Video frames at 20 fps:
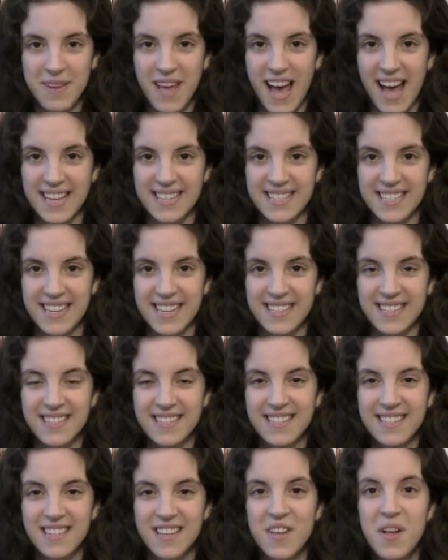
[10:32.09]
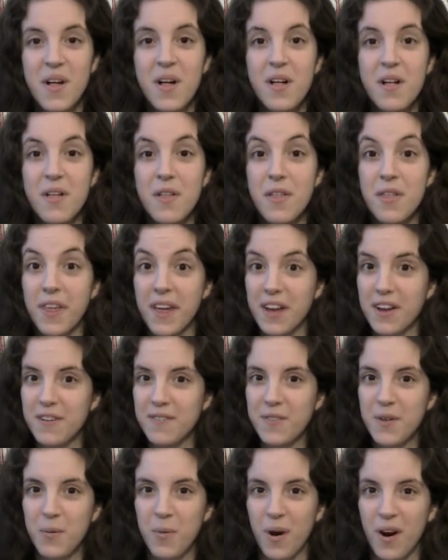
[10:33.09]
Cassius. Think
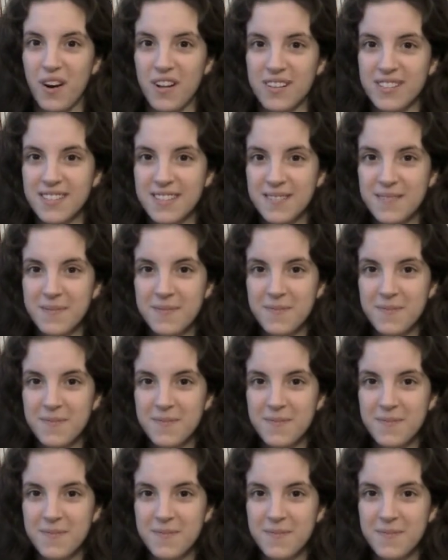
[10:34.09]
of the world.